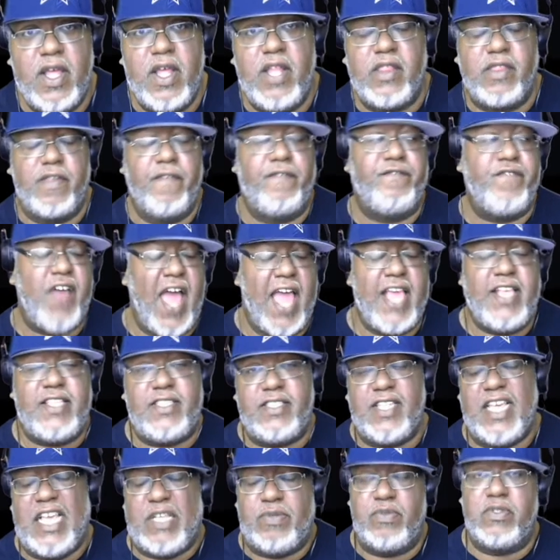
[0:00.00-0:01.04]
The fight
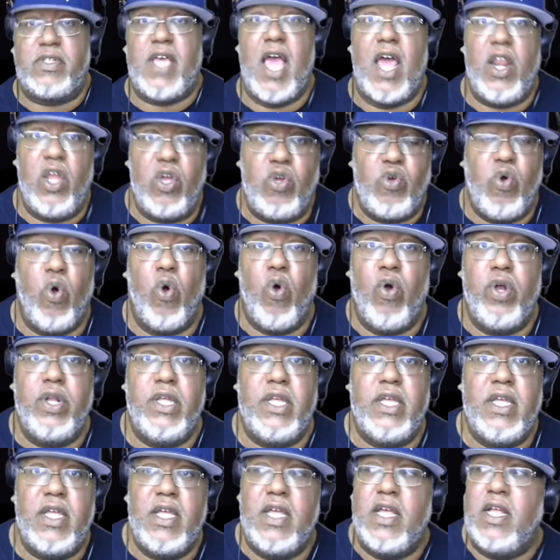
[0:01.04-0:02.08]
scenes was kind of
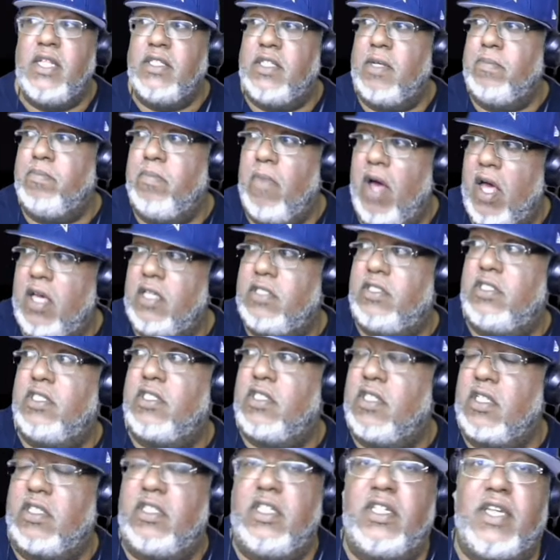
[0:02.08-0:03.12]
corny. The monsters
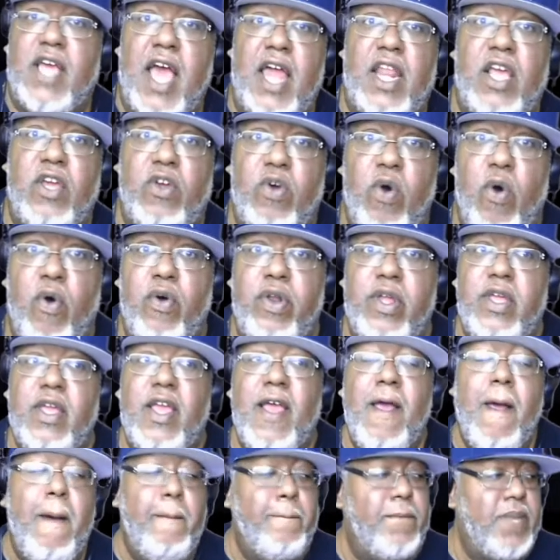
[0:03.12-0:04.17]
looked kind of corny.
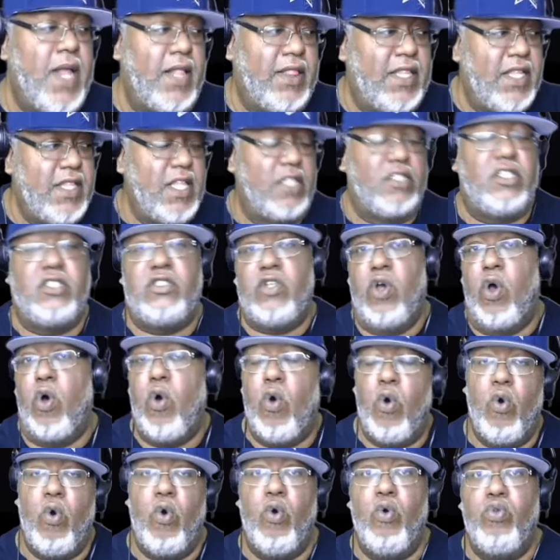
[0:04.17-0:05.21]
But I think that's just
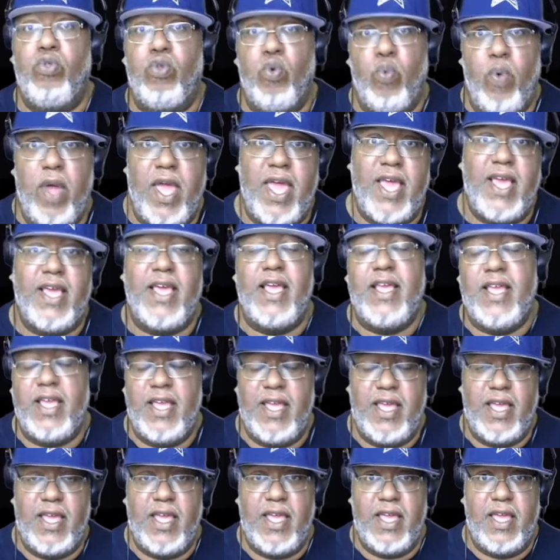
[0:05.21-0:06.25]
the way
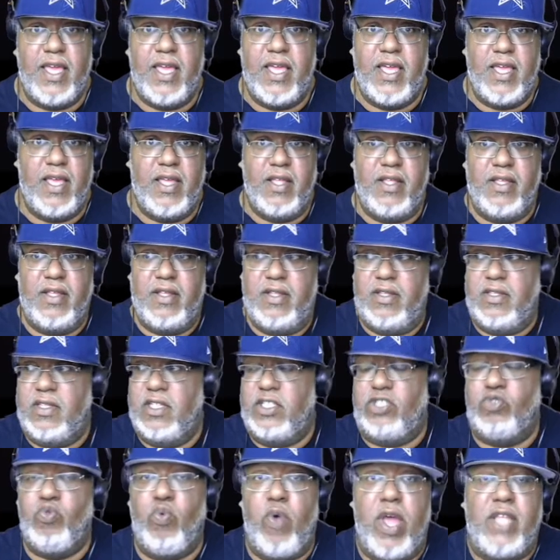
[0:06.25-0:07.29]

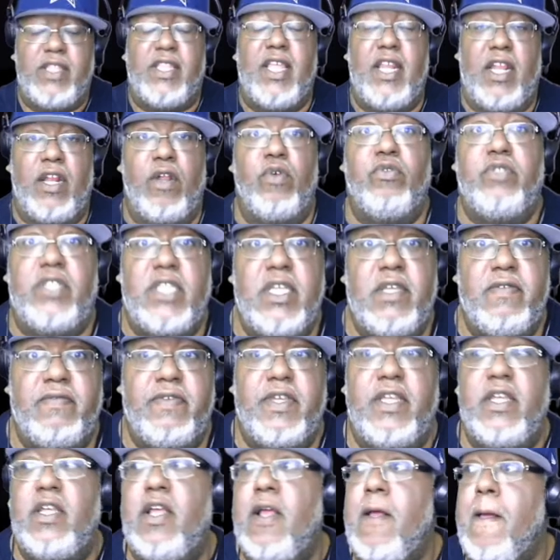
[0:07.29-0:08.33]
it did it on
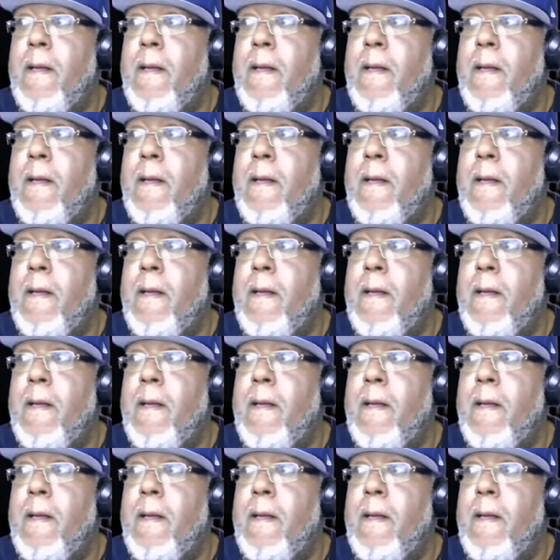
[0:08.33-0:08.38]
TV.